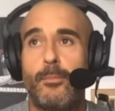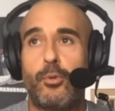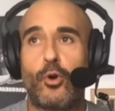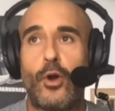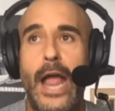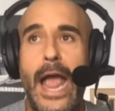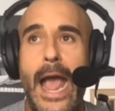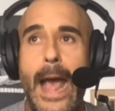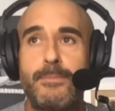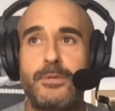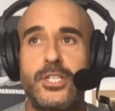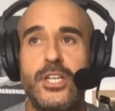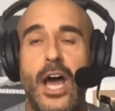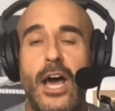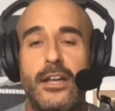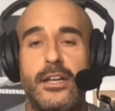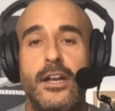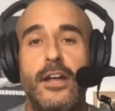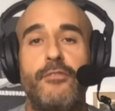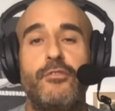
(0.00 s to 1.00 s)
Perhaps
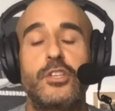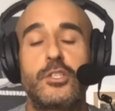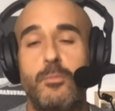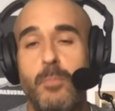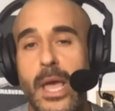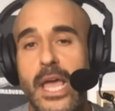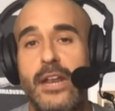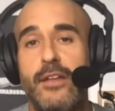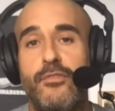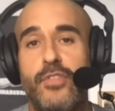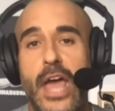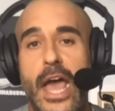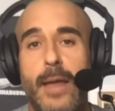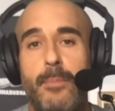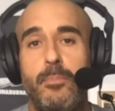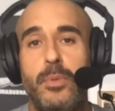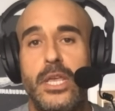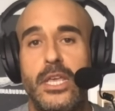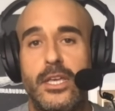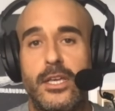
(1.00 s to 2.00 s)
not enough is made of
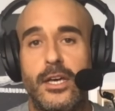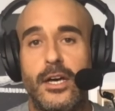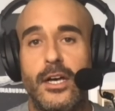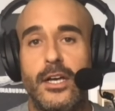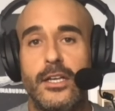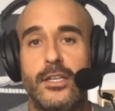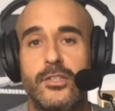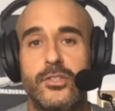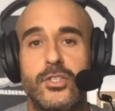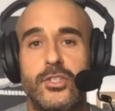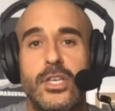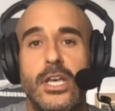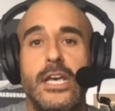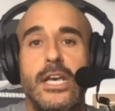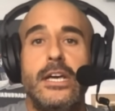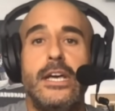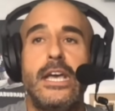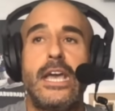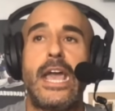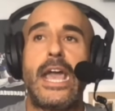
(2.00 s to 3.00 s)
that because
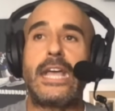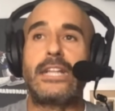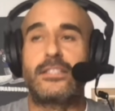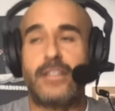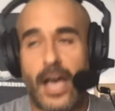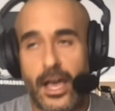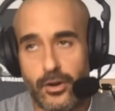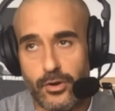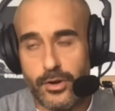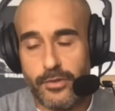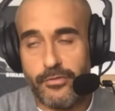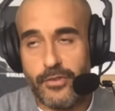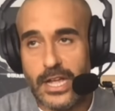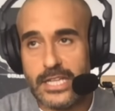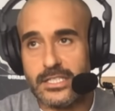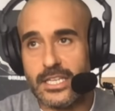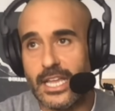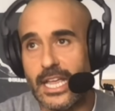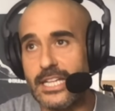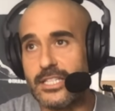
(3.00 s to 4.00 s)
a title
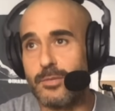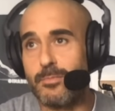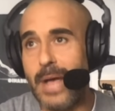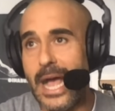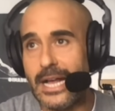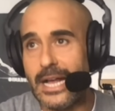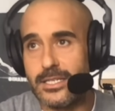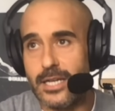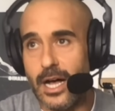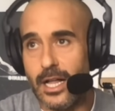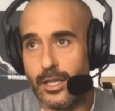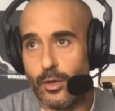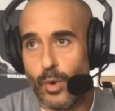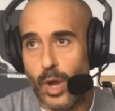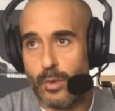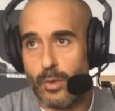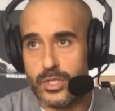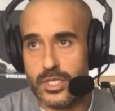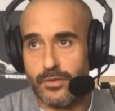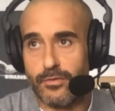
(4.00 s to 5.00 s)
defense against Max
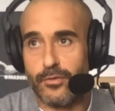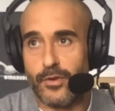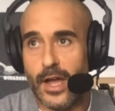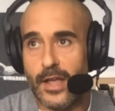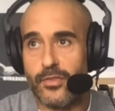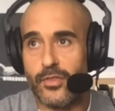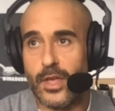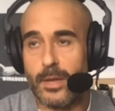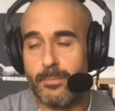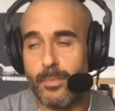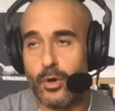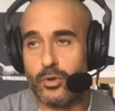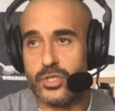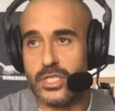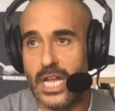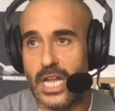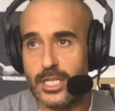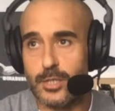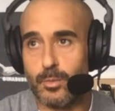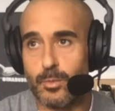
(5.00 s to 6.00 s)
Holloway was a fight that
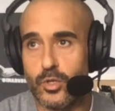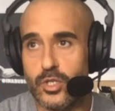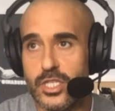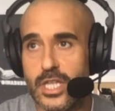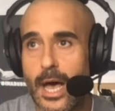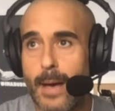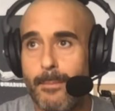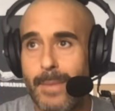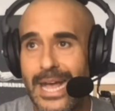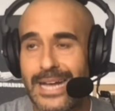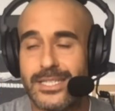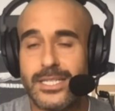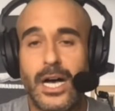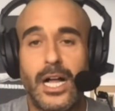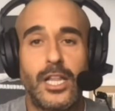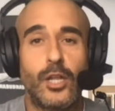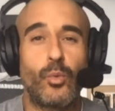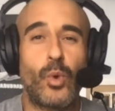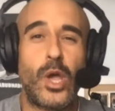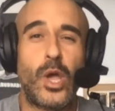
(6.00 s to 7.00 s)
most experts thought Max
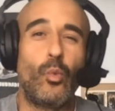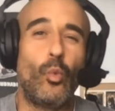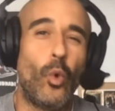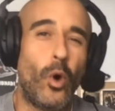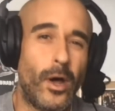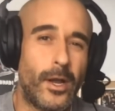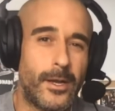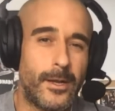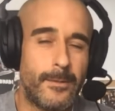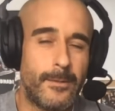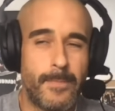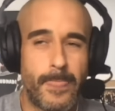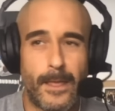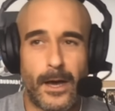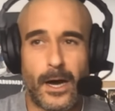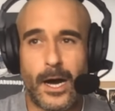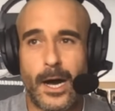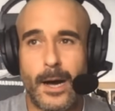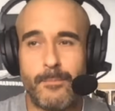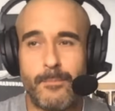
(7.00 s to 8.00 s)
Holloway won.
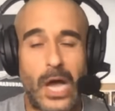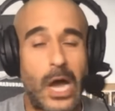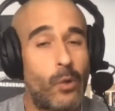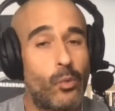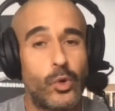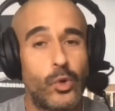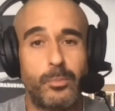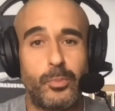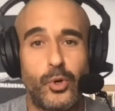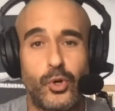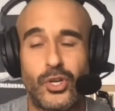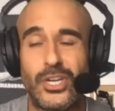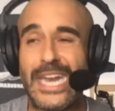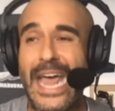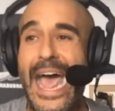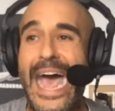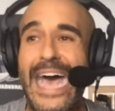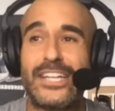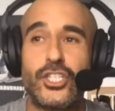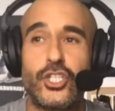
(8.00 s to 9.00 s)
Um, I wouldn't put
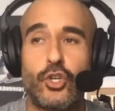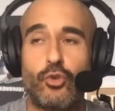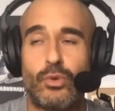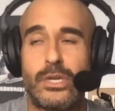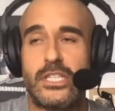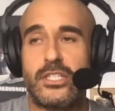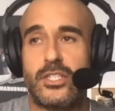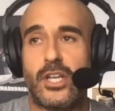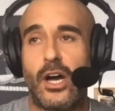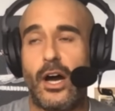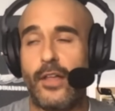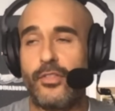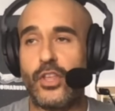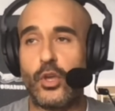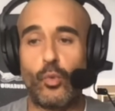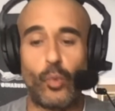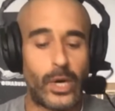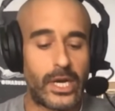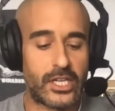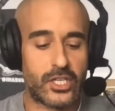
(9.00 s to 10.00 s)
an asterisk on
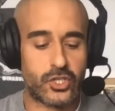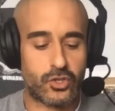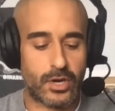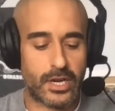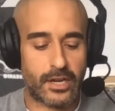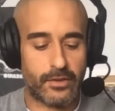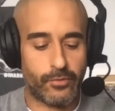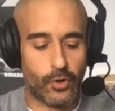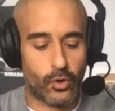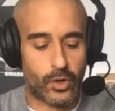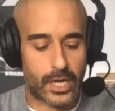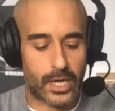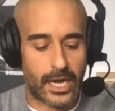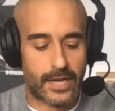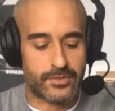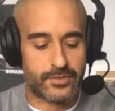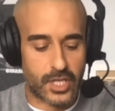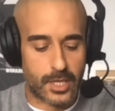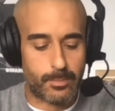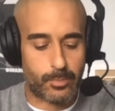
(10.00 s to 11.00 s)
the winning streak of
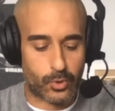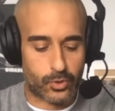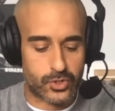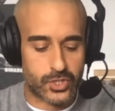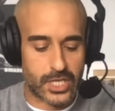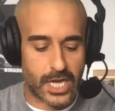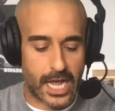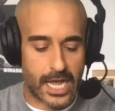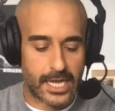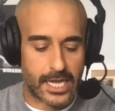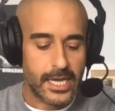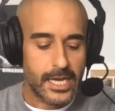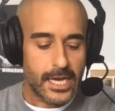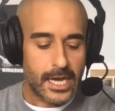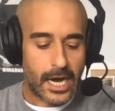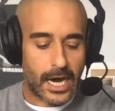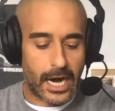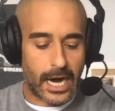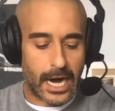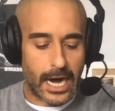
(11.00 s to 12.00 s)
Volkanovski per se,
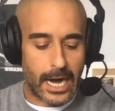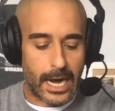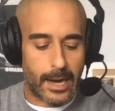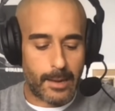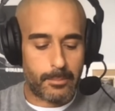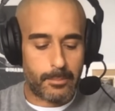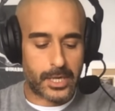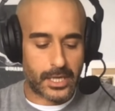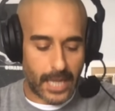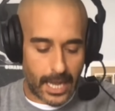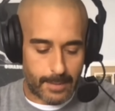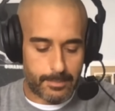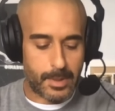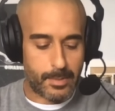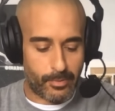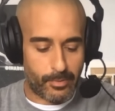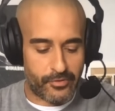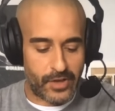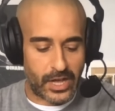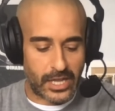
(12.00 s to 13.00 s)
um, but a lot of
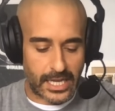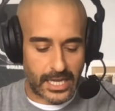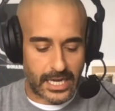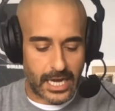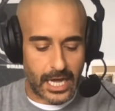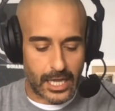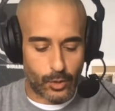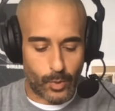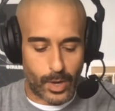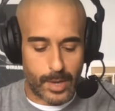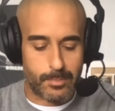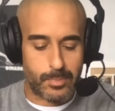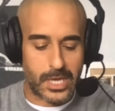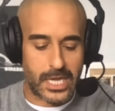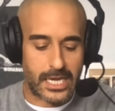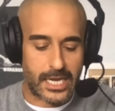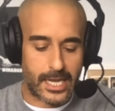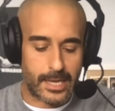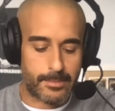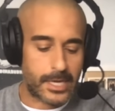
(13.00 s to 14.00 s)
people felt like Holloway
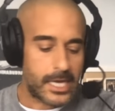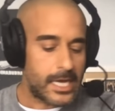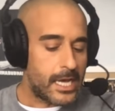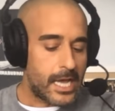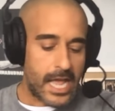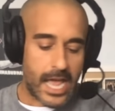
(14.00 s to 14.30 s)
beat him.